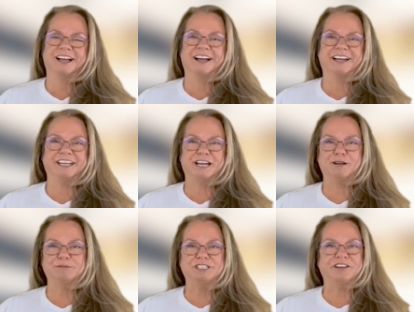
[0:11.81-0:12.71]
Hi,
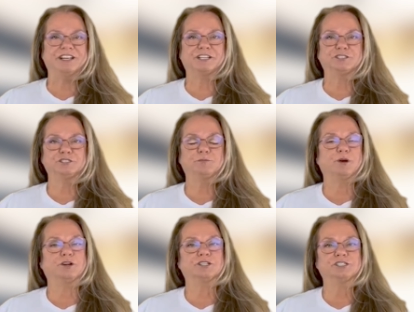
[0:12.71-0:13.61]
I'm Sherri Echols,
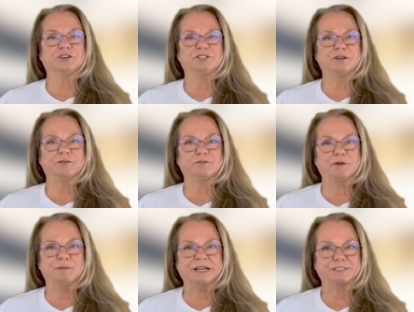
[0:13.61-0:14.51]
broker associate with
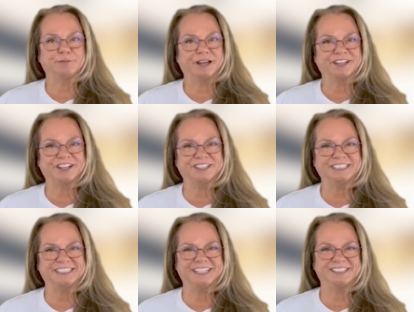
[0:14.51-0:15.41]
REMAX Bryan College
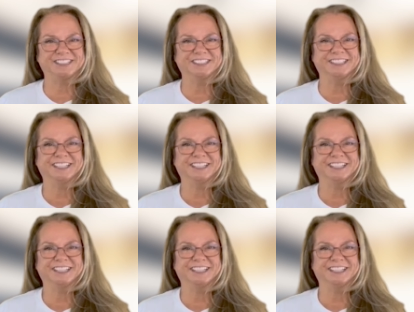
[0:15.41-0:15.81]
Station.